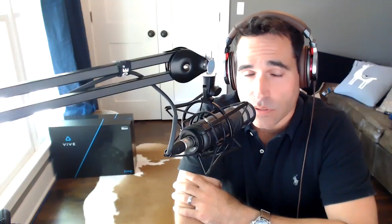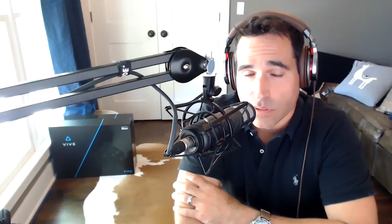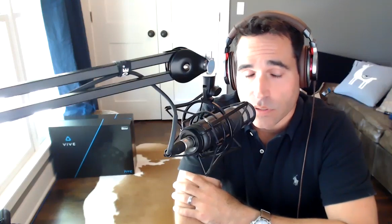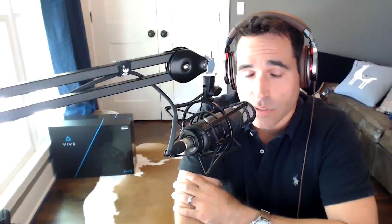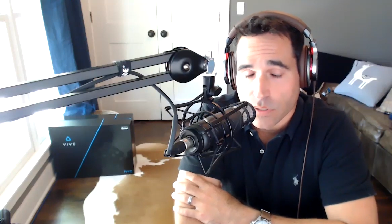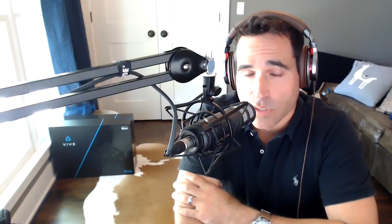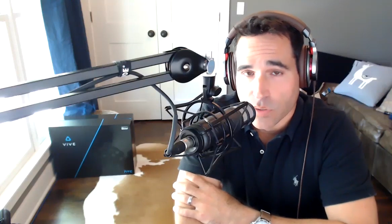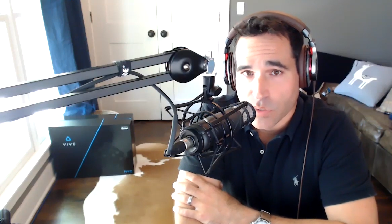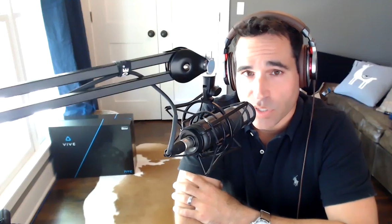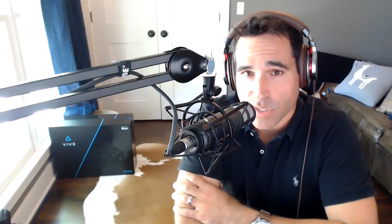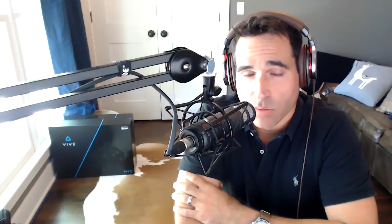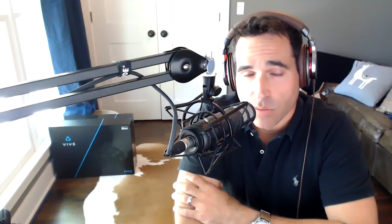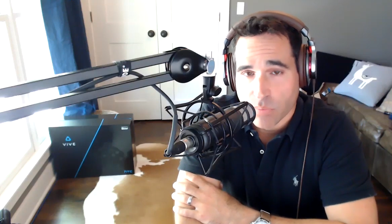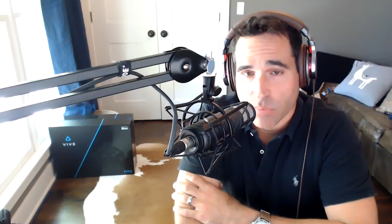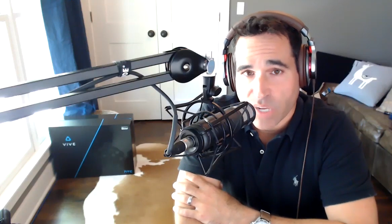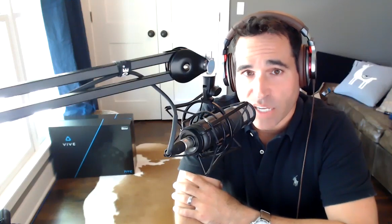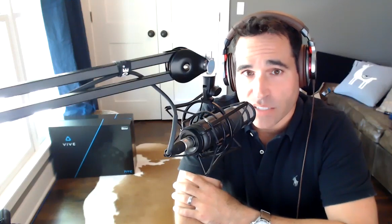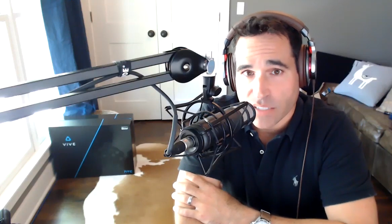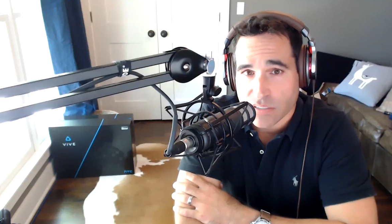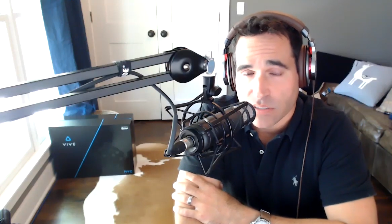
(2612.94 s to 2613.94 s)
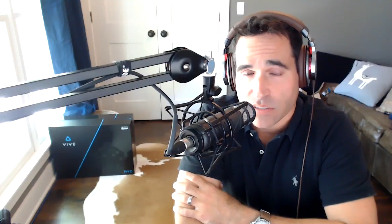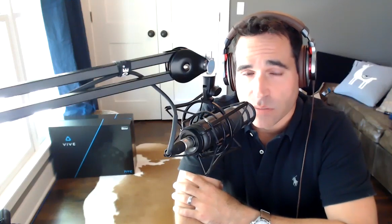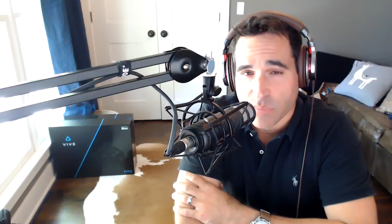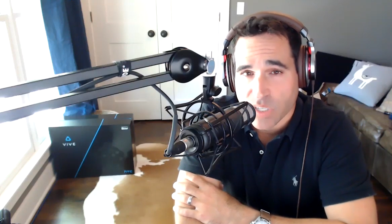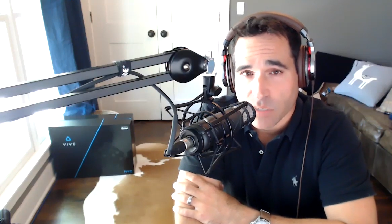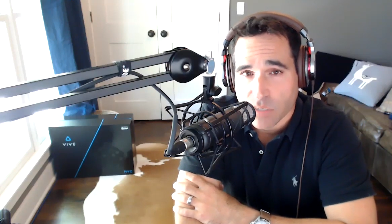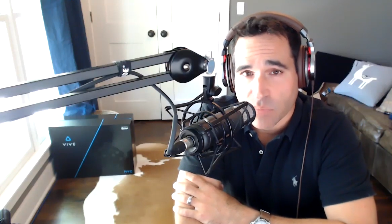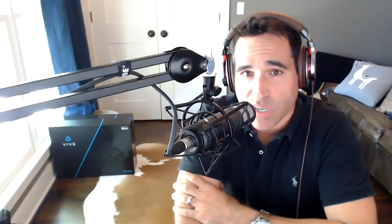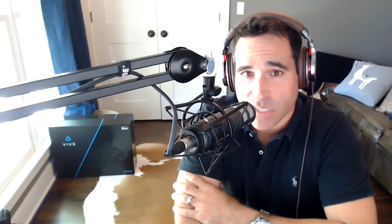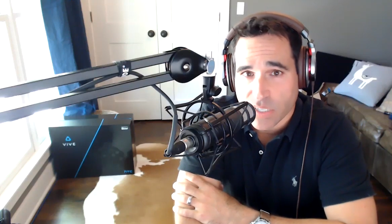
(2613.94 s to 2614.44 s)
doing your best to
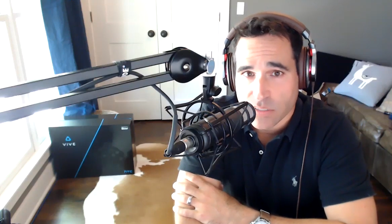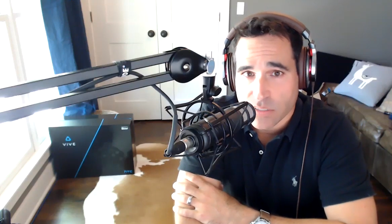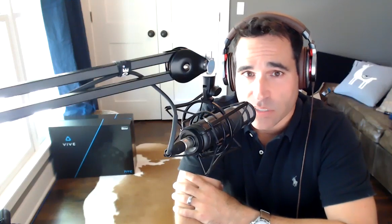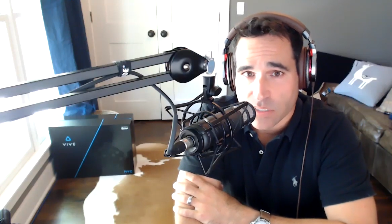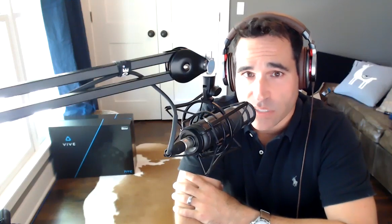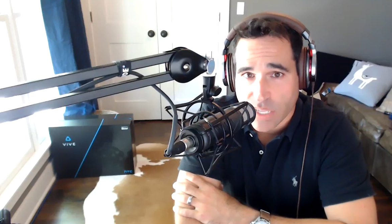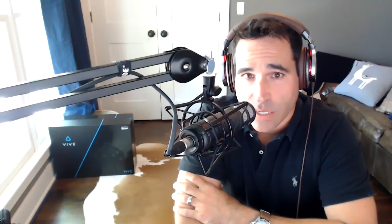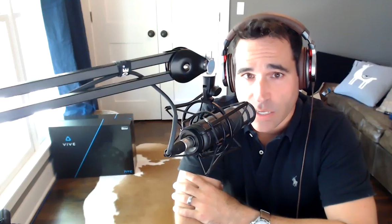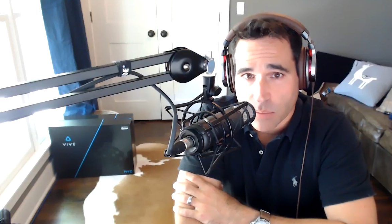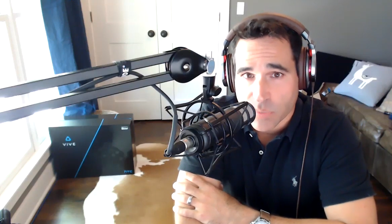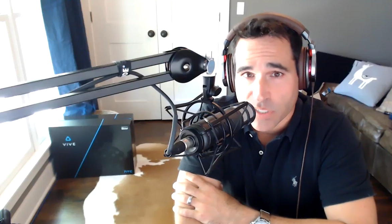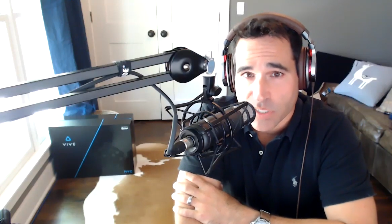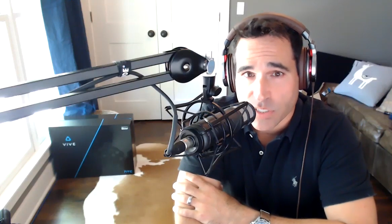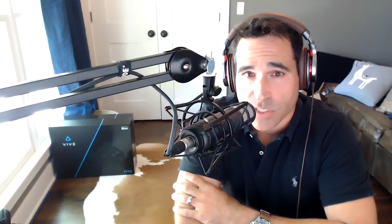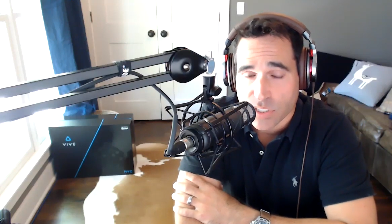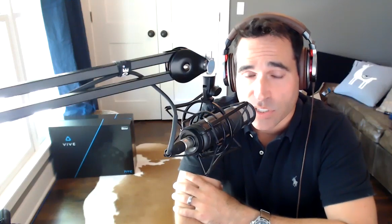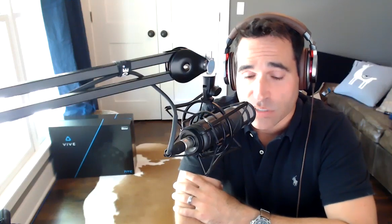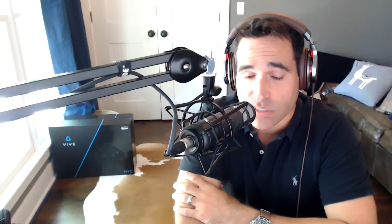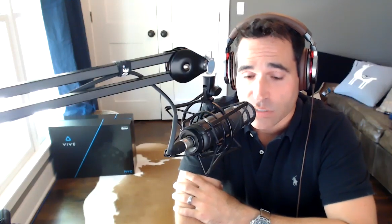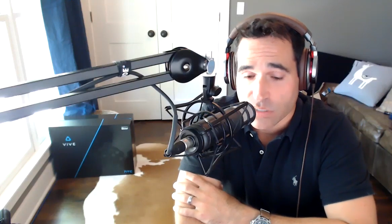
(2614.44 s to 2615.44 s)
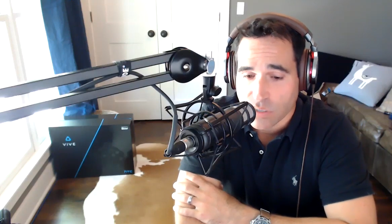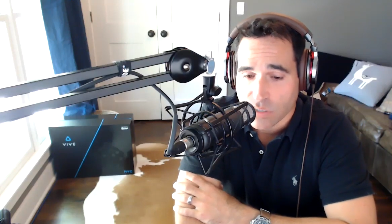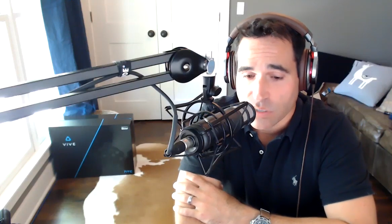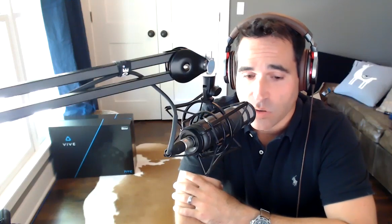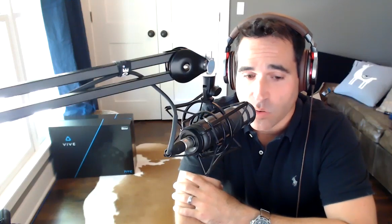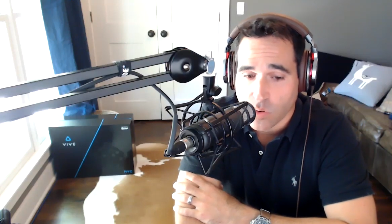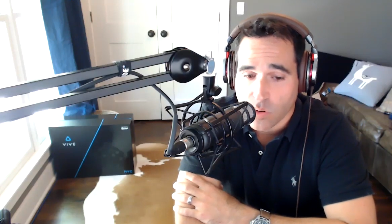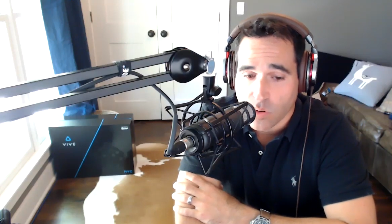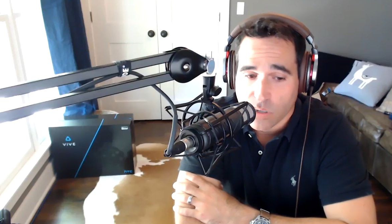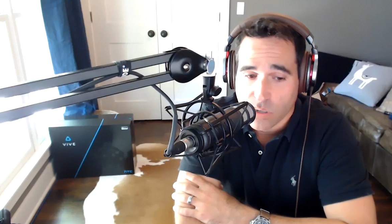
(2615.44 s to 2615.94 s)
minimize the damage,
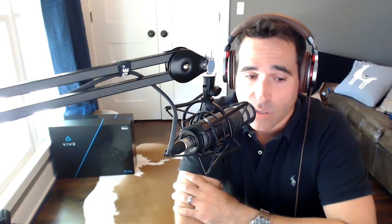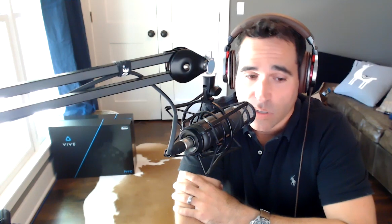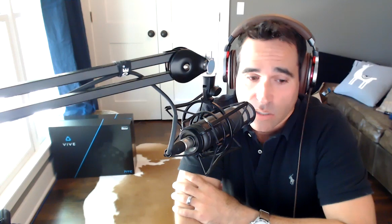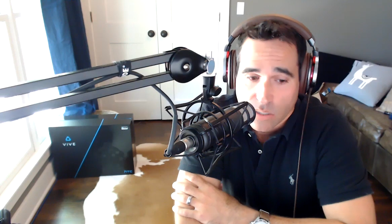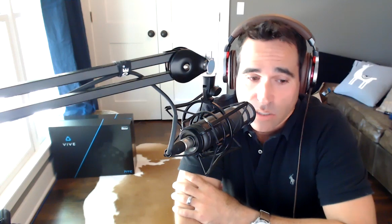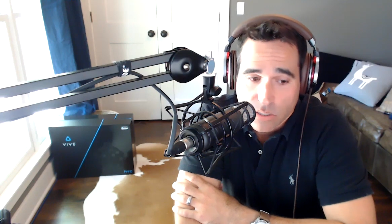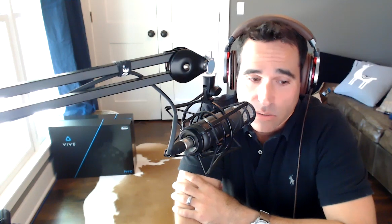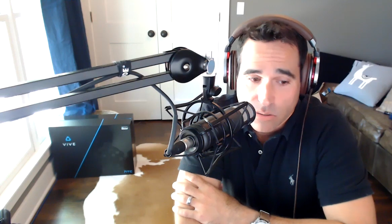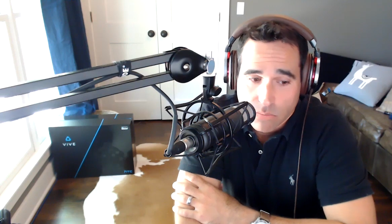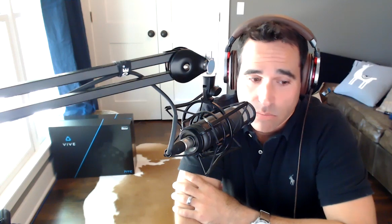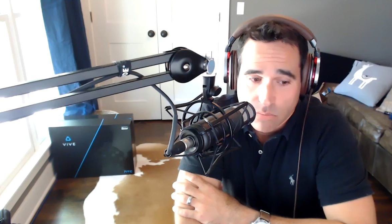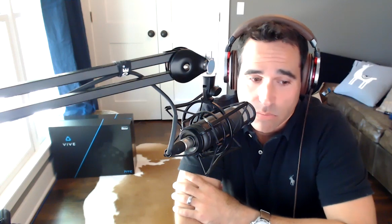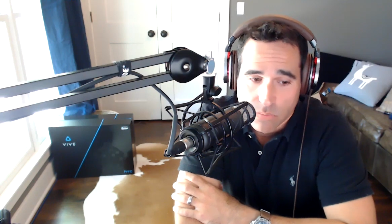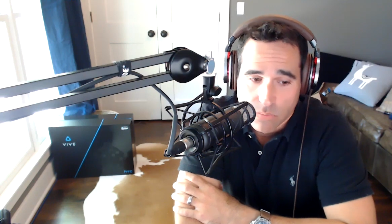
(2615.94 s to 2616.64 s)
or